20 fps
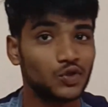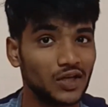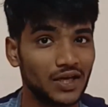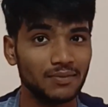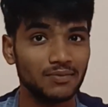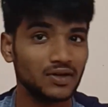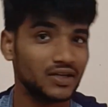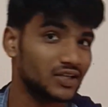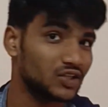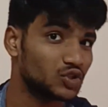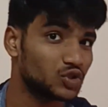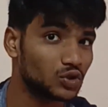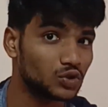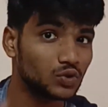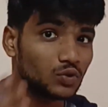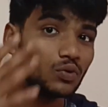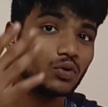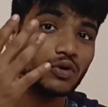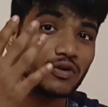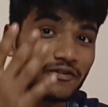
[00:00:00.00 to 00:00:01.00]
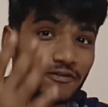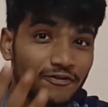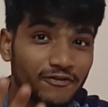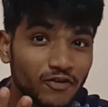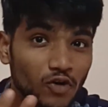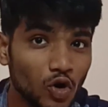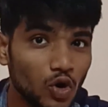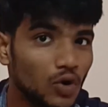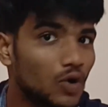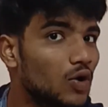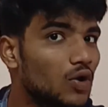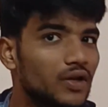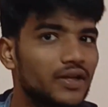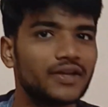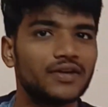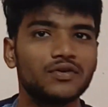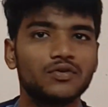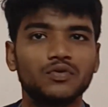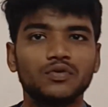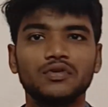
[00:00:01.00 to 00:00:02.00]
Today I'm going to show you 4
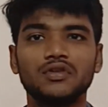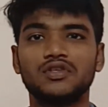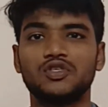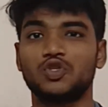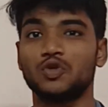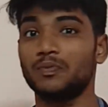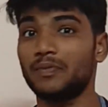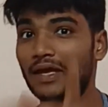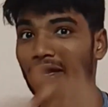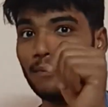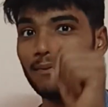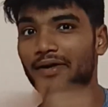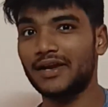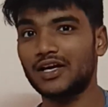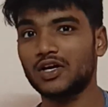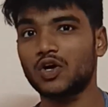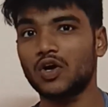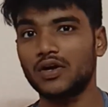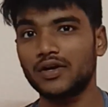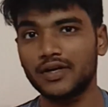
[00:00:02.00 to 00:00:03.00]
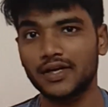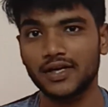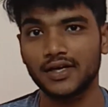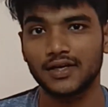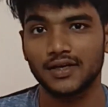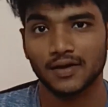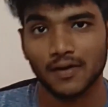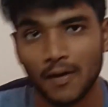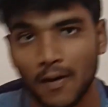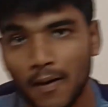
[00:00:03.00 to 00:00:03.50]
golden rules to make better content.